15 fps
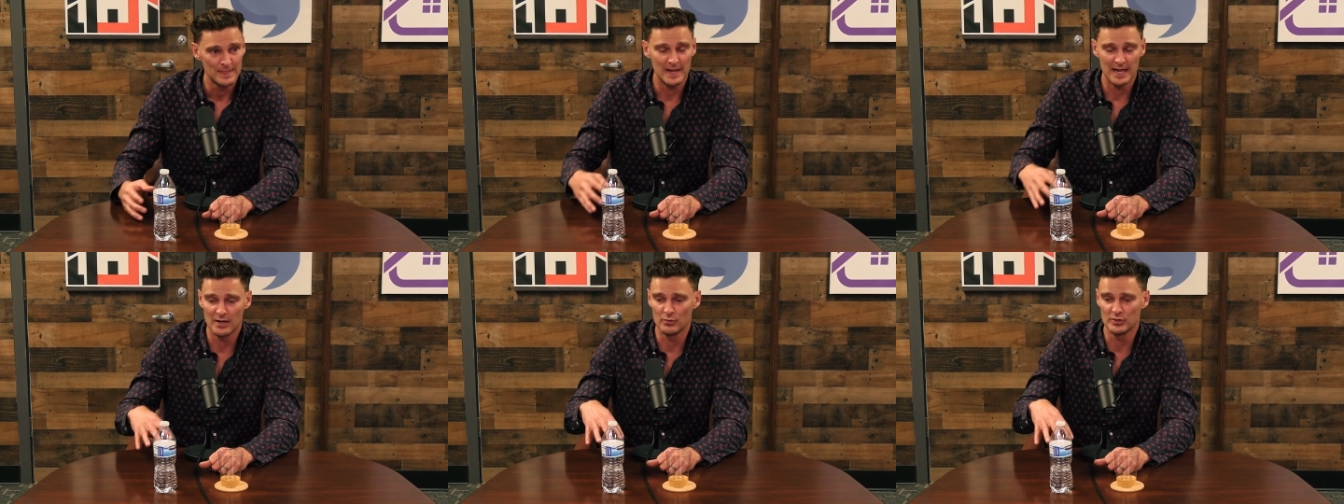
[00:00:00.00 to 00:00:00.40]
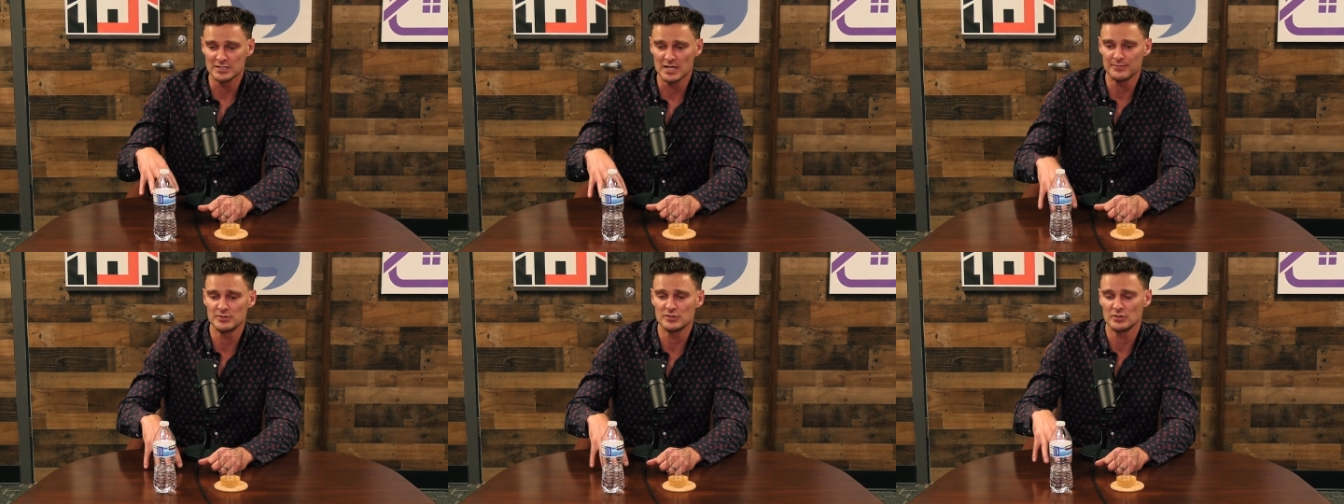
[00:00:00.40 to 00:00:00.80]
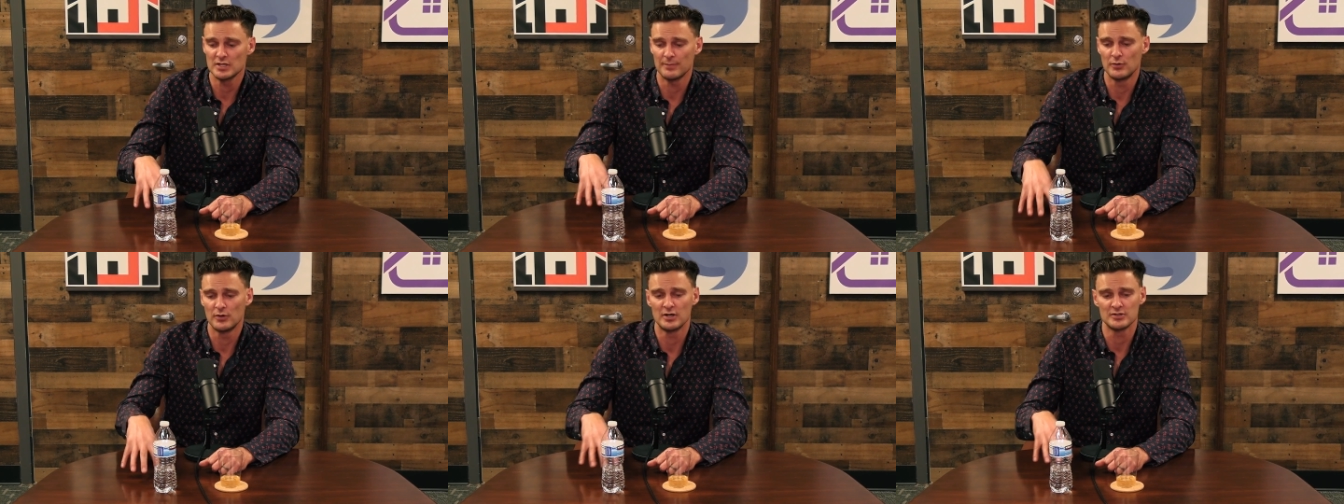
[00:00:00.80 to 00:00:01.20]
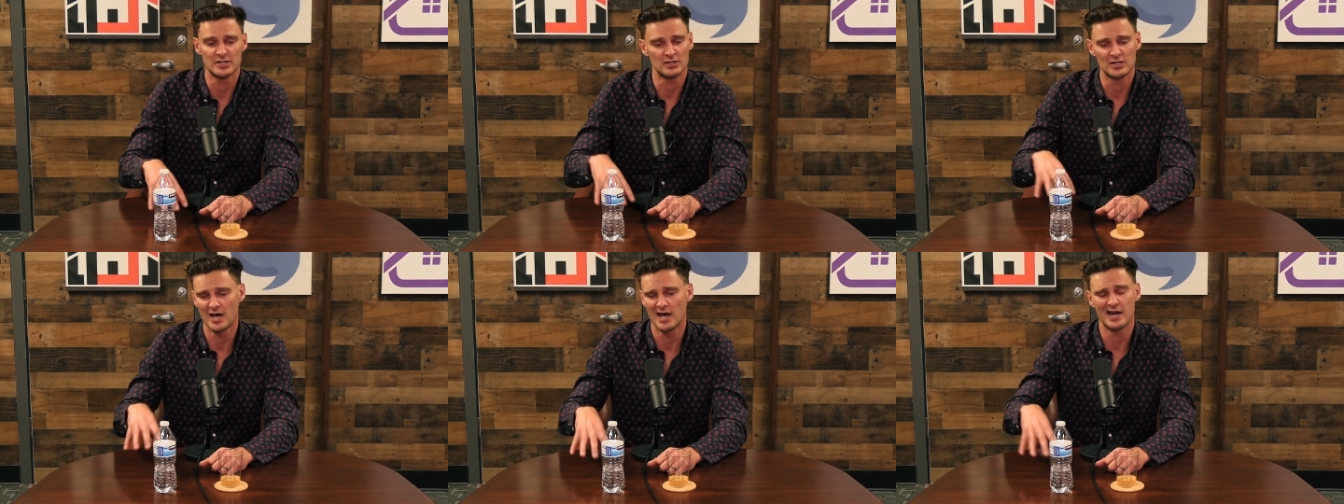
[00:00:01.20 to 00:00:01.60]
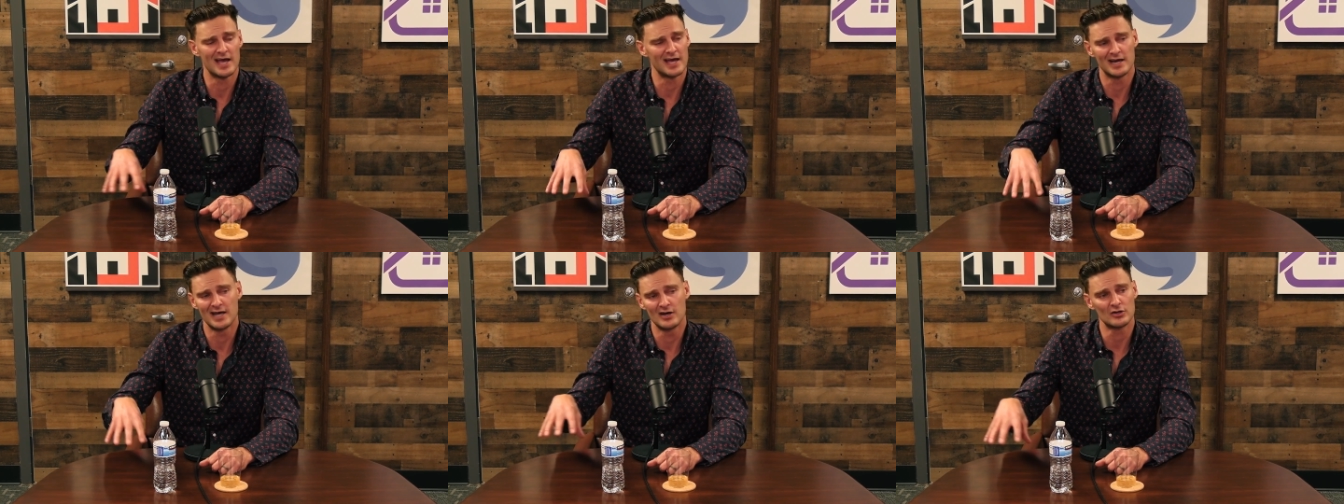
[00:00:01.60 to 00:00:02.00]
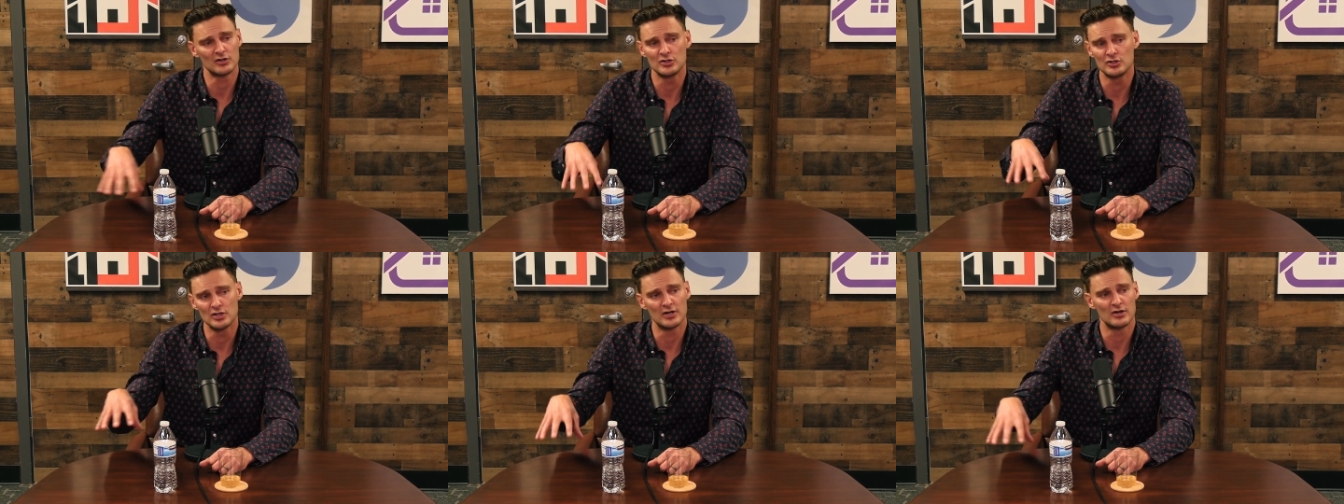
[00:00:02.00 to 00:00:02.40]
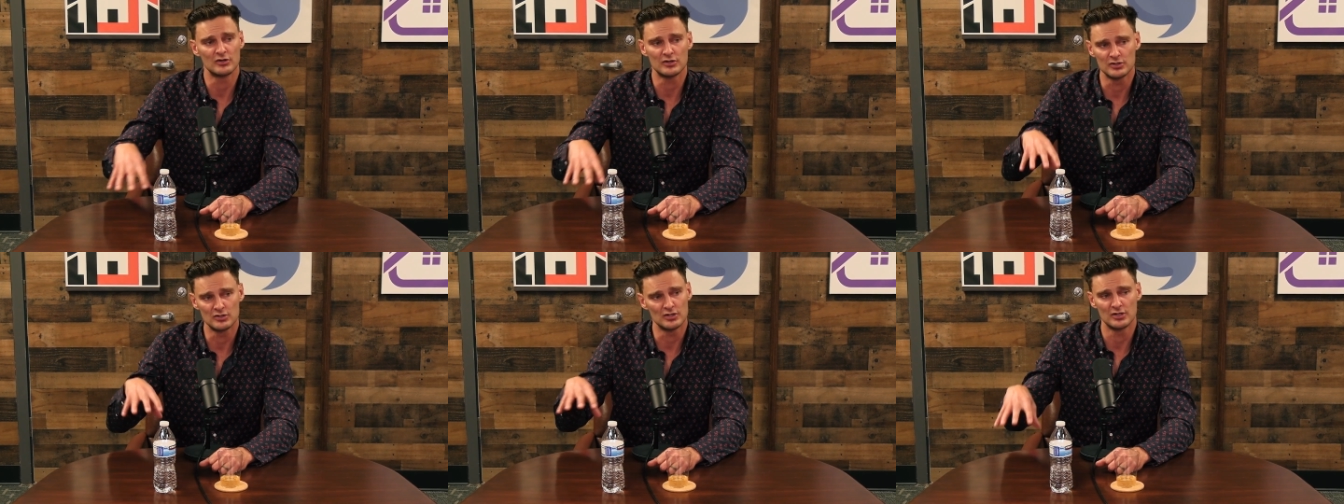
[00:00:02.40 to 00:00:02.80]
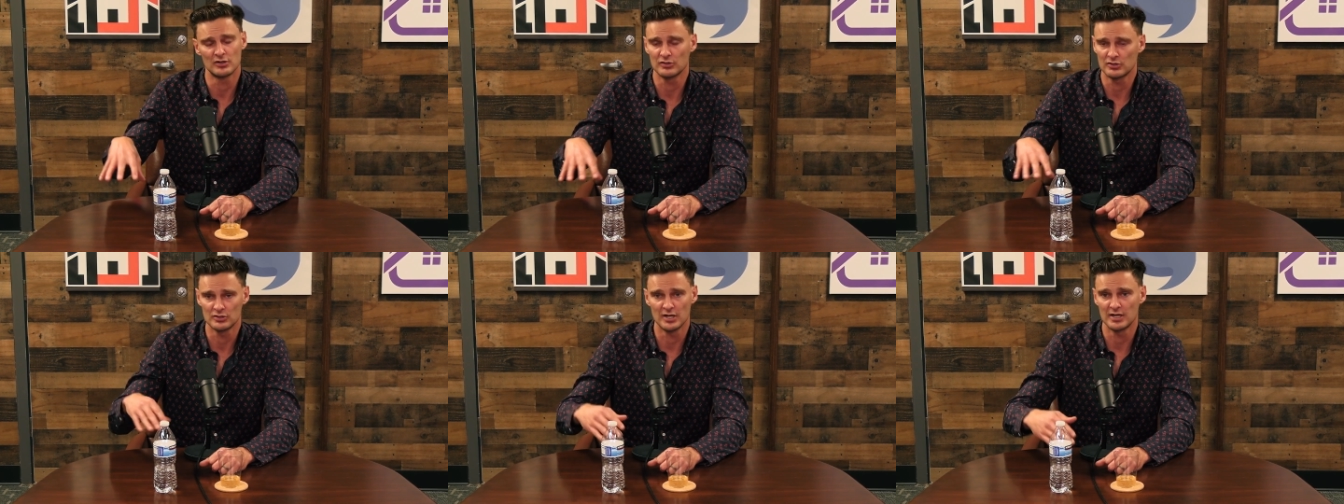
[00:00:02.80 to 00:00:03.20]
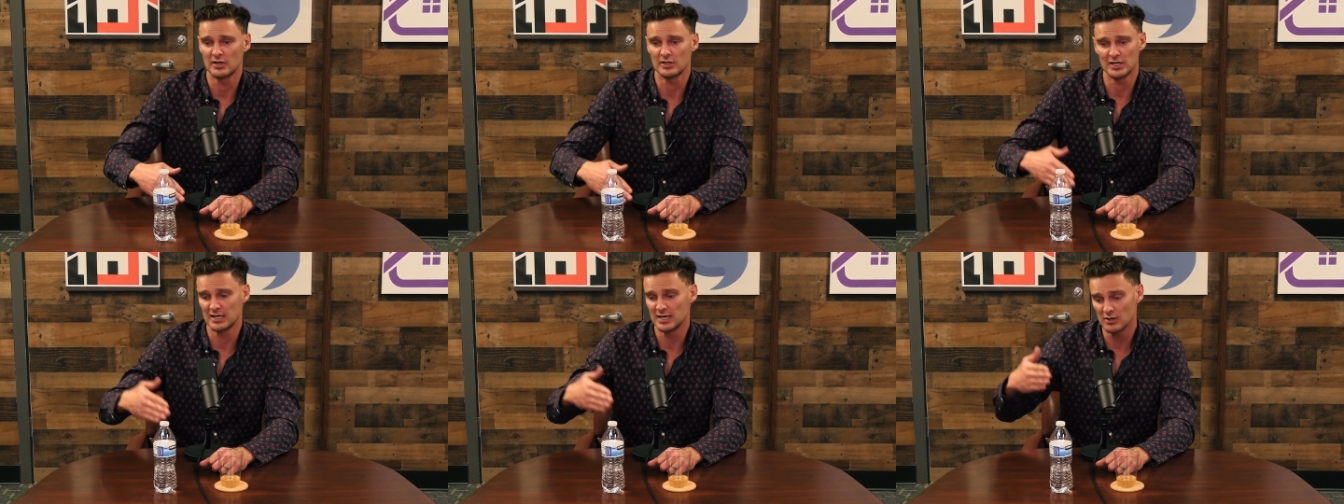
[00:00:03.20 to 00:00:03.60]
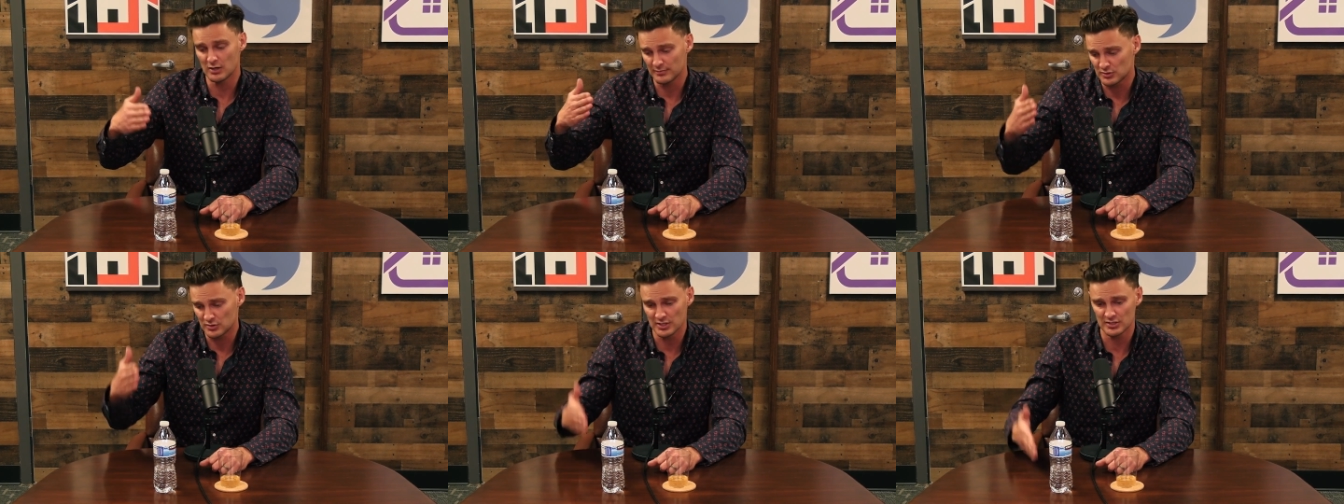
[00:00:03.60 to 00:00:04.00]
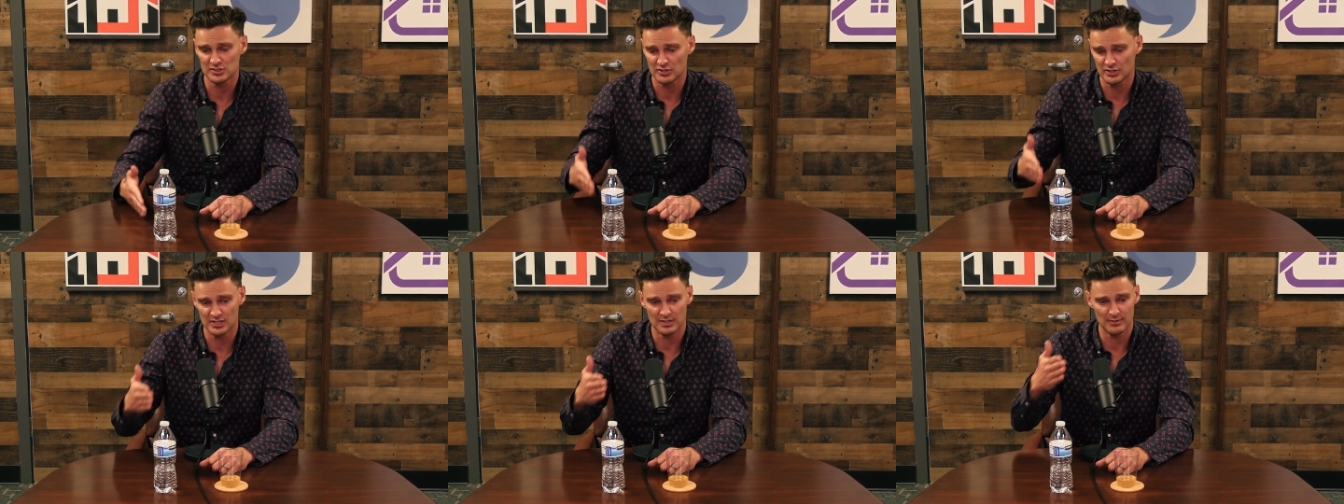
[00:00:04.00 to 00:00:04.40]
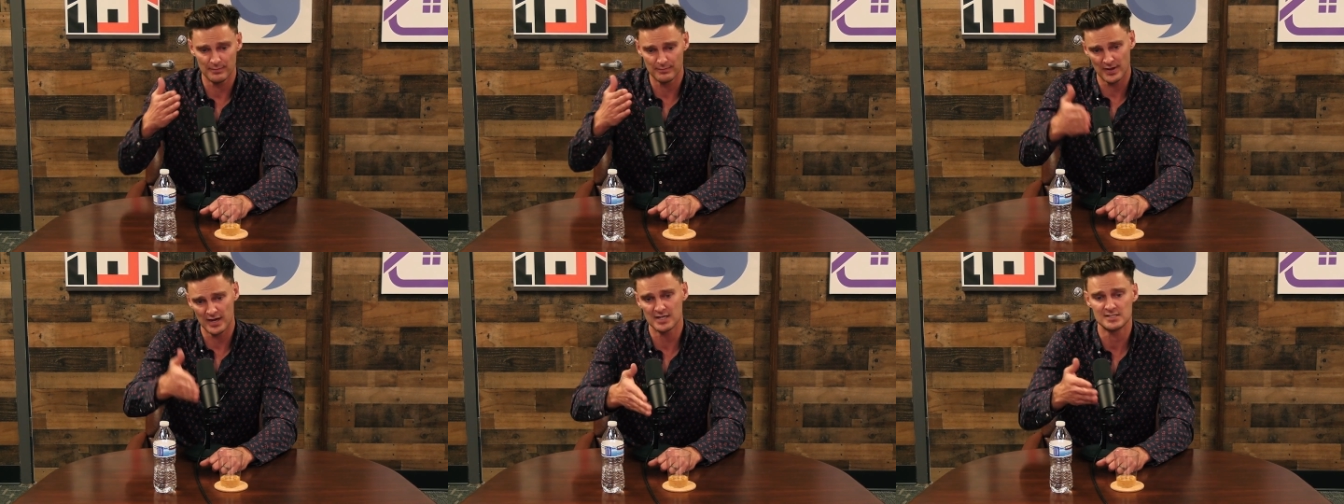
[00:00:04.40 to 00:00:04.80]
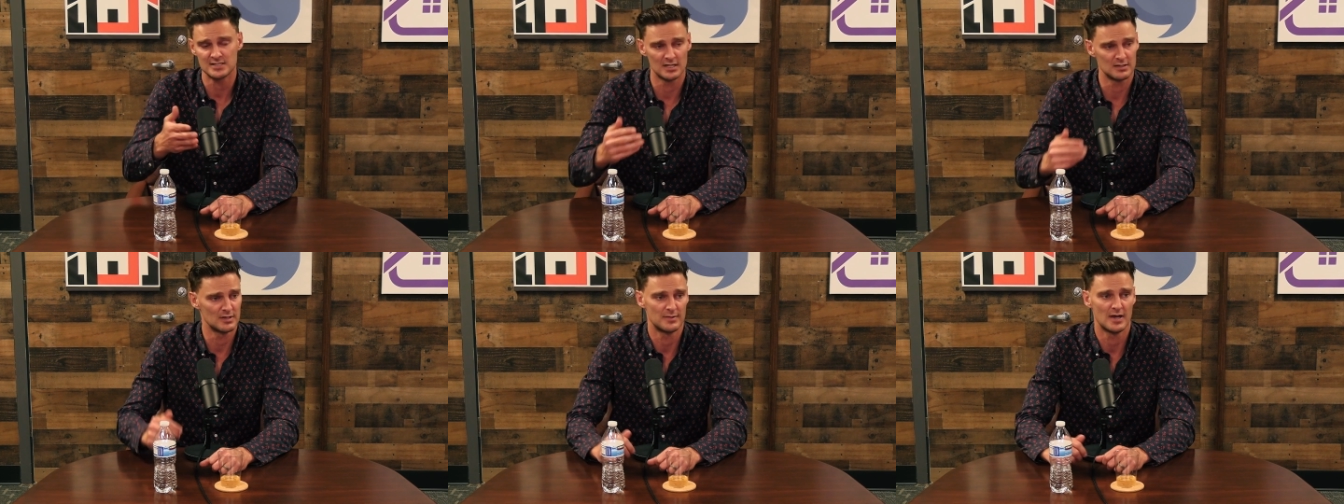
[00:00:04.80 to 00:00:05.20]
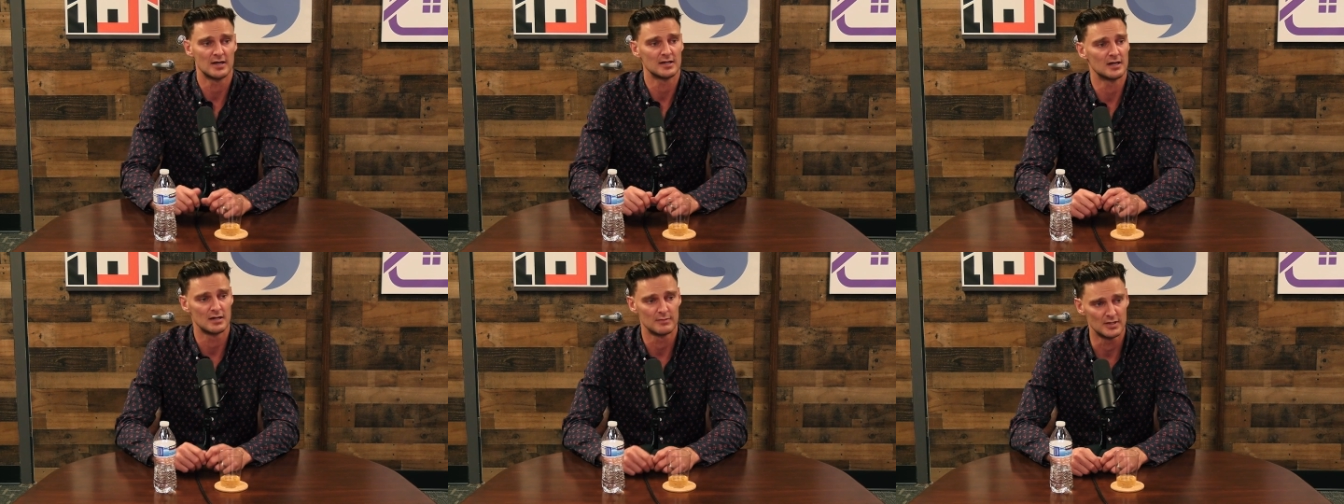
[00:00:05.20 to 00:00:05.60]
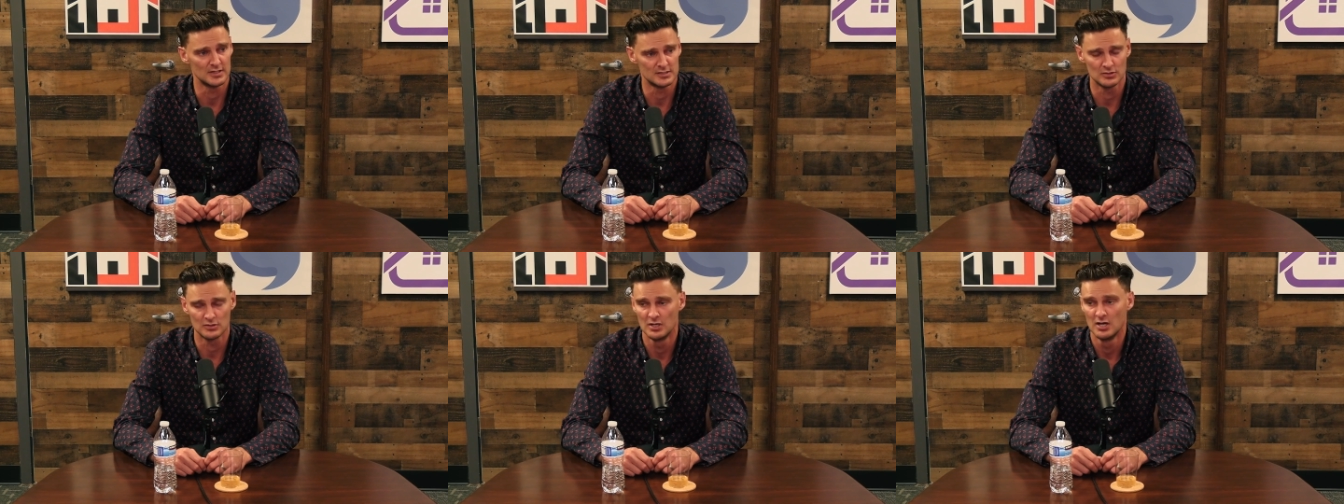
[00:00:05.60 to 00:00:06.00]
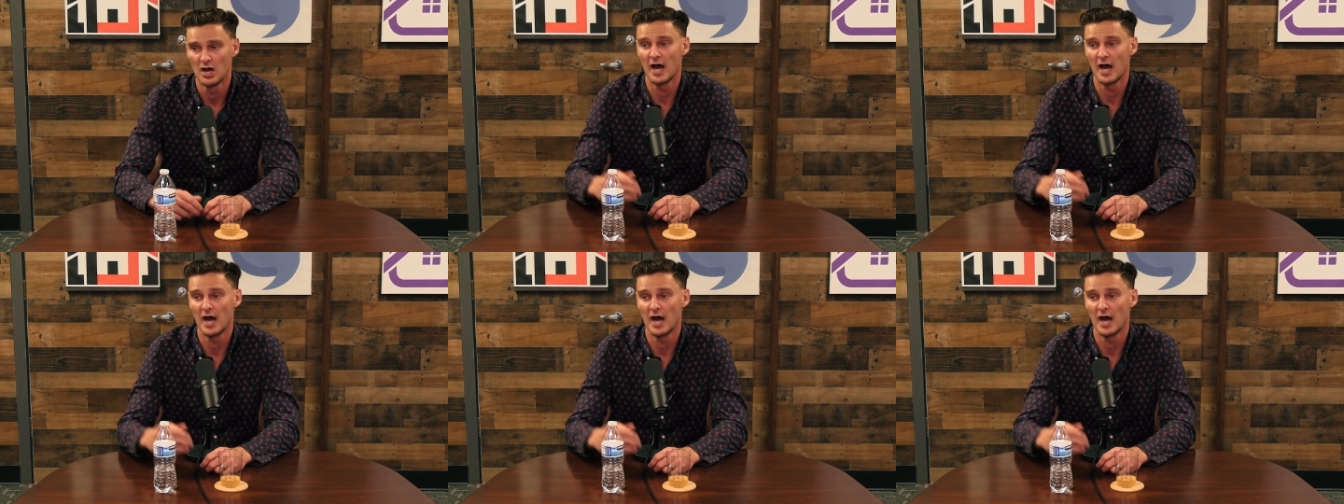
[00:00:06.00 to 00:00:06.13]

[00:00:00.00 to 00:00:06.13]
And it was up until that point, I was like, no, no, no, not going to do that, not going to do that, not going to do it. And here I'm, twenty thirteen, my buddy's telling me about getting a mentor.